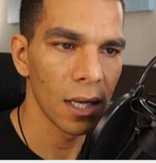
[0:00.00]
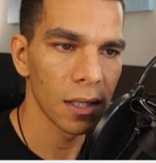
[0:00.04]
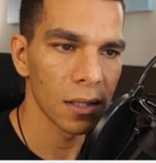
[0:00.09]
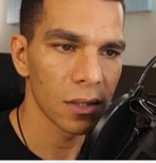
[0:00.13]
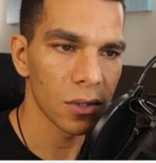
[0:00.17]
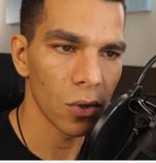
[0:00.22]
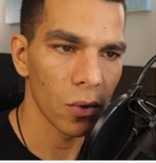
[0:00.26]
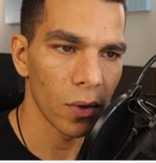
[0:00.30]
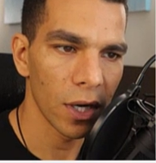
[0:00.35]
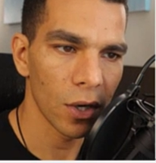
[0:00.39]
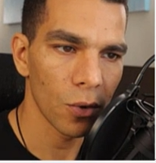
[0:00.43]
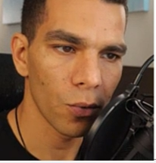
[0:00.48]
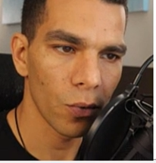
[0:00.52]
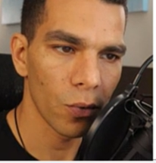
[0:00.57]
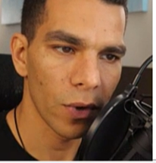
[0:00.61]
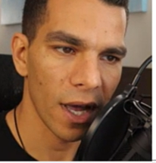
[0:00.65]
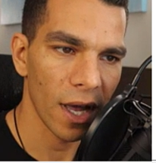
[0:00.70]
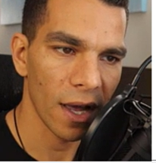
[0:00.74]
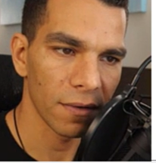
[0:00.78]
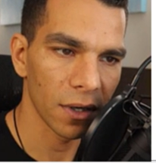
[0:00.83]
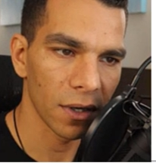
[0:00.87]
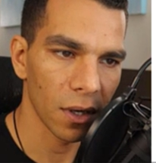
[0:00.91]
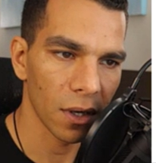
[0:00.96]
So here we
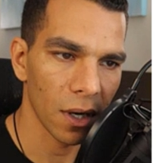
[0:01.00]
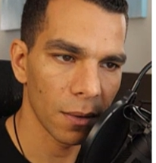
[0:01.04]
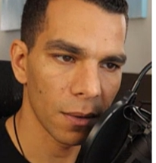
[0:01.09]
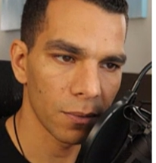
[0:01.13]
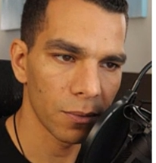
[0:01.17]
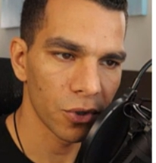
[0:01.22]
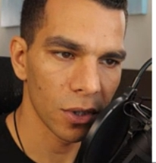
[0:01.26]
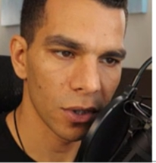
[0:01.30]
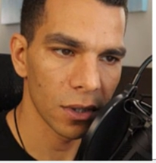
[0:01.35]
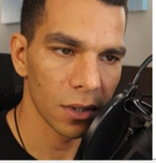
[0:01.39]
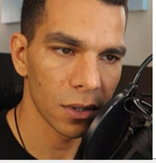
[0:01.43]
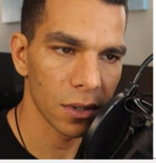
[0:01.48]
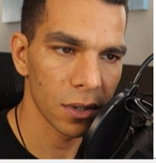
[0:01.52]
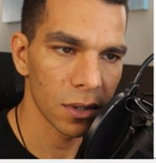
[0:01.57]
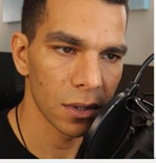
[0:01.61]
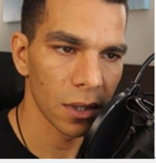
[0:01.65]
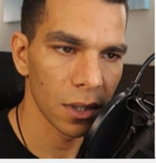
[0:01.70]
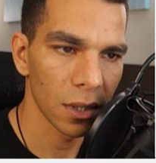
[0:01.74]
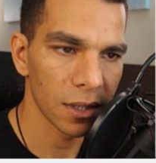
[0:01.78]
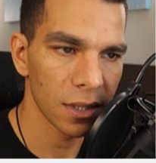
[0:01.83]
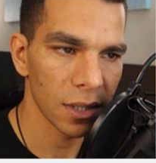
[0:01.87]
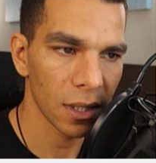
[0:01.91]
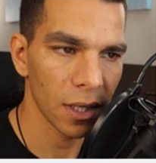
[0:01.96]
have an options.
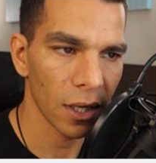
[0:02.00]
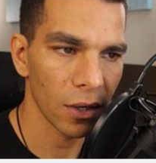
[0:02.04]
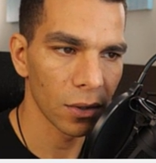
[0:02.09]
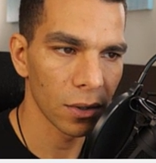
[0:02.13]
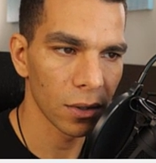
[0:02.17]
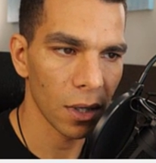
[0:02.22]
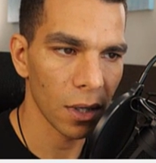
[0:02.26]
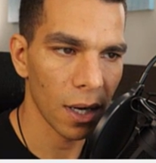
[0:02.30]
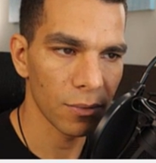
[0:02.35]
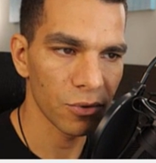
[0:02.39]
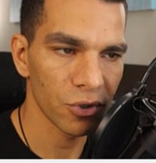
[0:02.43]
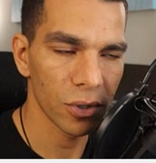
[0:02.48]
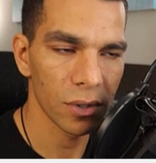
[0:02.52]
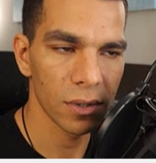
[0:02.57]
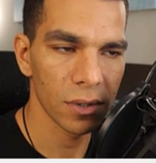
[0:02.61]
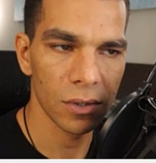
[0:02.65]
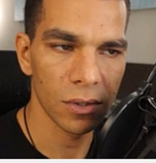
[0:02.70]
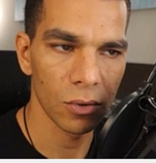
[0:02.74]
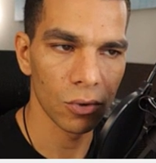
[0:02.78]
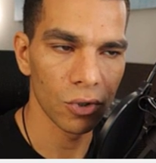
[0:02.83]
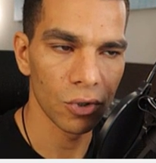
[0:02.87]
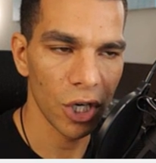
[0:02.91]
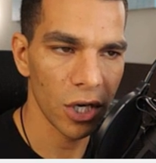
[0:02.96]
Let's click on the options
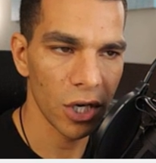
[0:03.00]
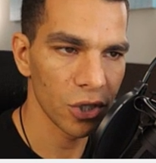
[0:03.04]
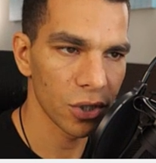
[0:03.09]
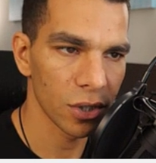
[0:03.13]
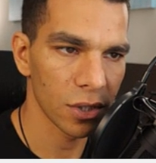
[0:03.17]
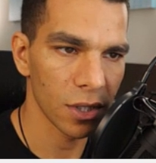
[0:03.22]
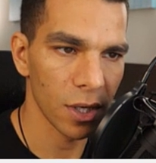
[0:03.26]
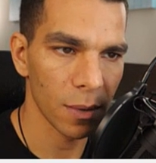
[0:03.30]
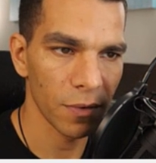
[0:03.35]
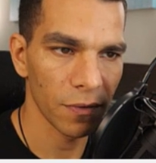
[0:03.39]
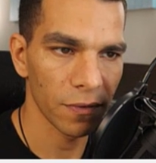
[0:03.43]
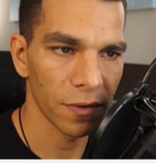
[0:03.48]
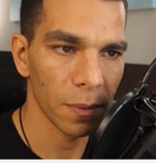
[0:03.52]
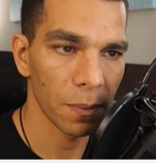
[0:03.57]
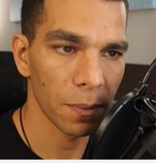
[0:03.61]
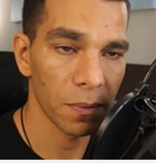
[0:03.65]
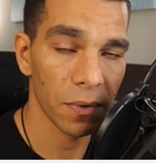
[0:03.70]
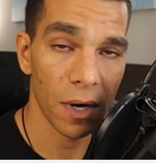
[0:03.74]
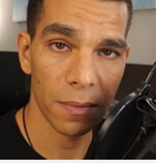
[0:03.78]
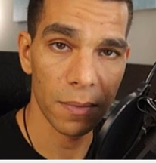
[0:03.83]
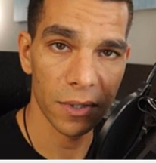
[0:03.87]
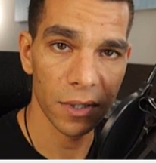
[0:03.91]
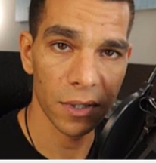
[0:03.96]
to change some of the
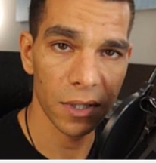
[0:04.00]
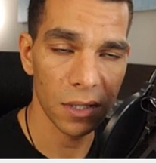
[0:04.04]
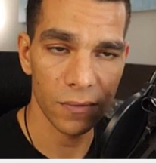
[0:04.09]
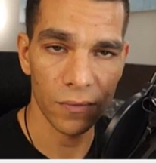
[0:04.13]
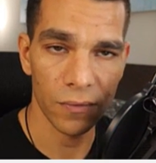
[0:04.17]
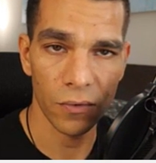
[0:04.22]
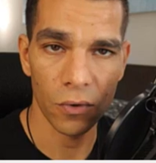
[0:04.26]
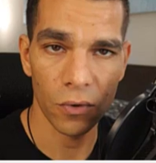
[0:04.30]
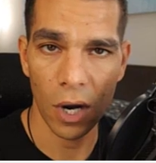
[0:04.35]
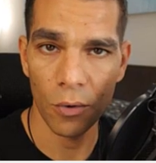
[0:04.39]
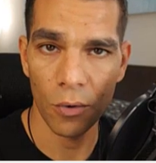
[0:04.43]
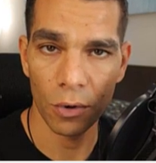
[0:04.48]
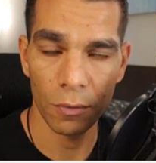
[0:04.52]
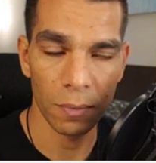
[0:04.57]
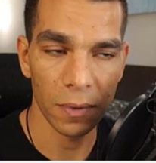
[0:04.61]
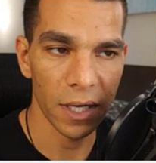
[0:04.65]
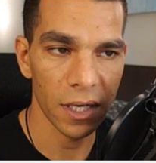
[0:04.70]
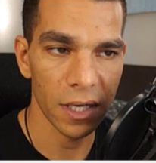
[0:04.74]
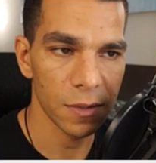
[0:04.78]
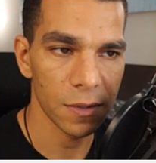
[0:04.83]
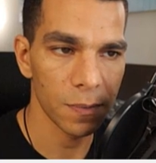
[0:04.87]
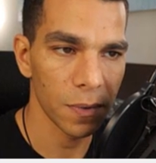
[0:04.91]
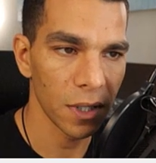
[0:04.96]
properties for our
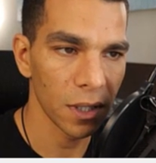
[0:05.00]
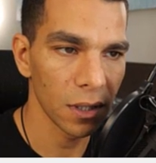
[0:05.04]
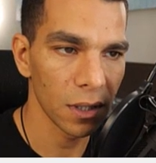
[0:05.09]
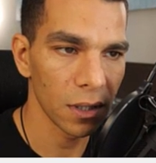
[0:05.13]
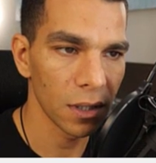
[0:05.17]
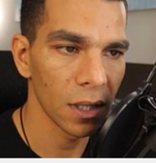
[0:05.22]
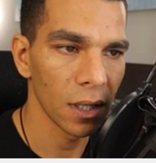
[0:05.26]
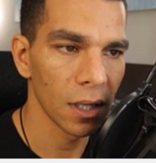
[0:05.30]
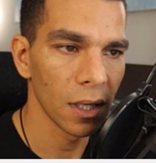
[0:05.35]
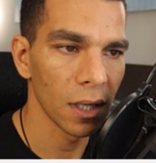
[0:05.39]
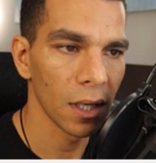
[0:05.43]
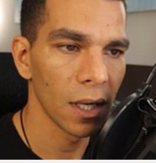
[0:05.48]
play speed.